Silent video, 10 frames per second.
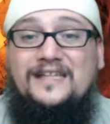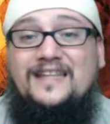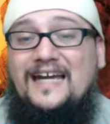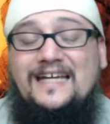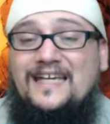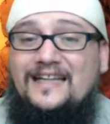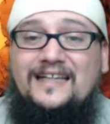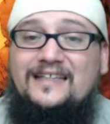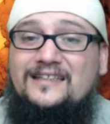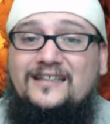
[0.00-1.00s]
Did they
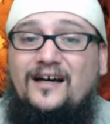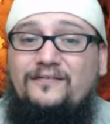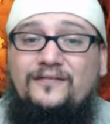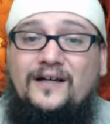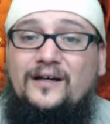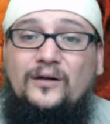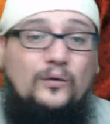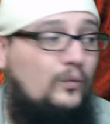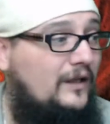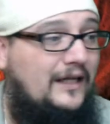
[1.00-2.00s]
get this stuff
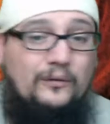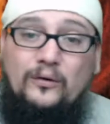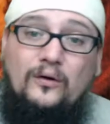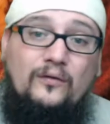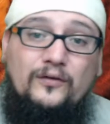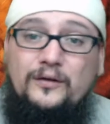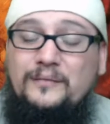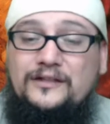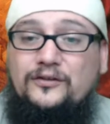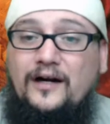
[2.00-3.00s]
when they were
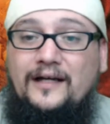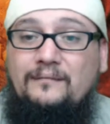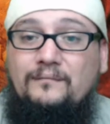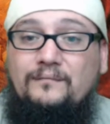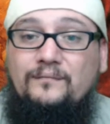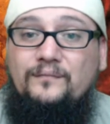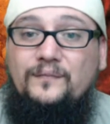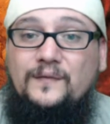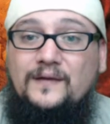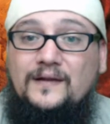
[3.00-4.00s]
over in Mitzrayim?
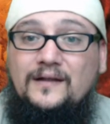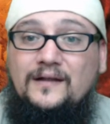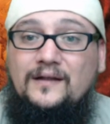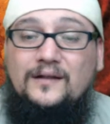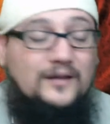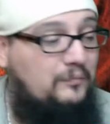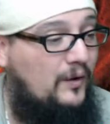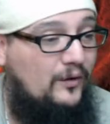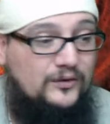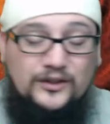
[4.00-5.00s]

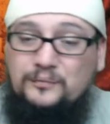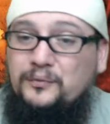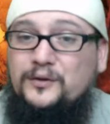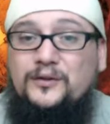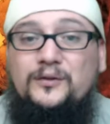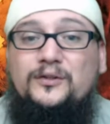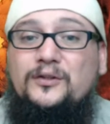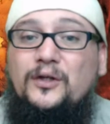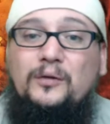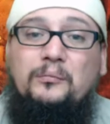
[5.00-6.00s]
Did Paro just
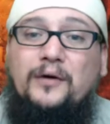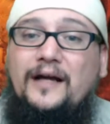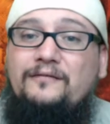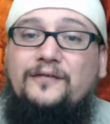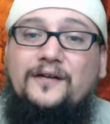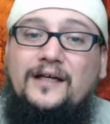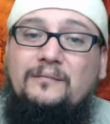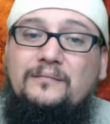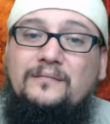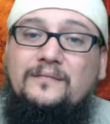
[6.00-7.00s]
produce bread for
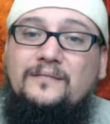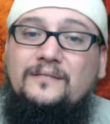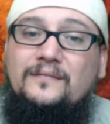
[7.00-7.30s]
them?